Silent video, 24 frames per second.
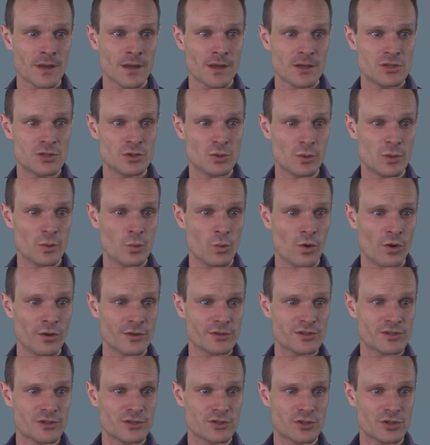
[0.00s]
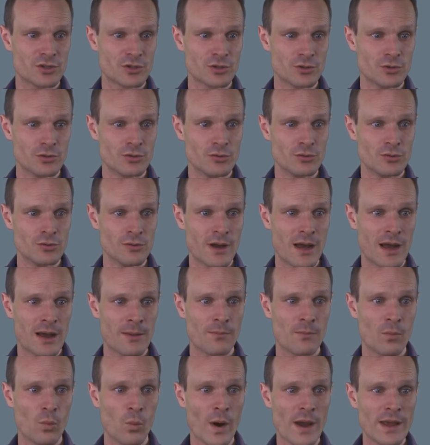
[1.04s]
Do we want to
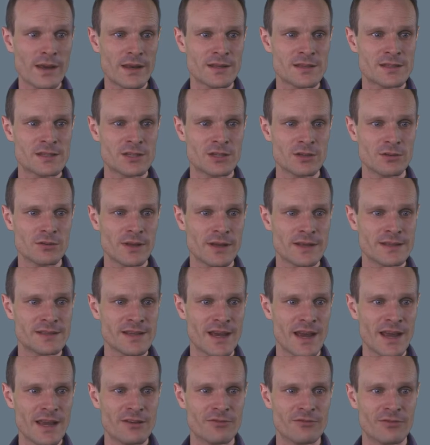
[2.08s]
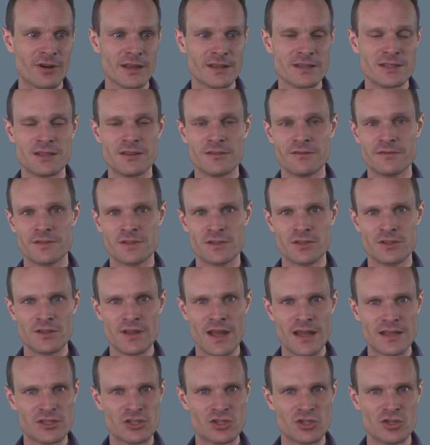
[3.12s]
wait until a day relative to
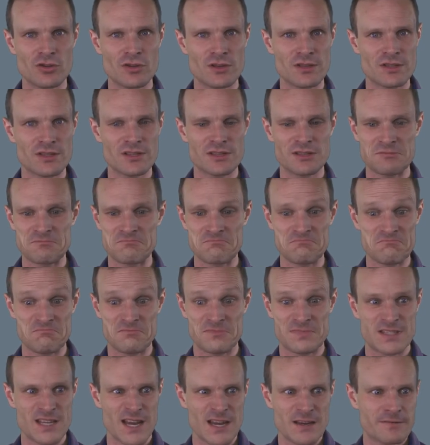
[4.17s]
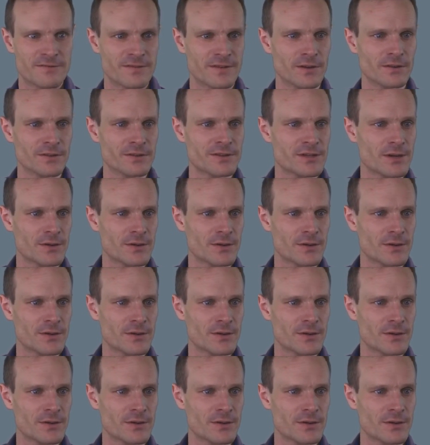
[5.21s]
that student's date field?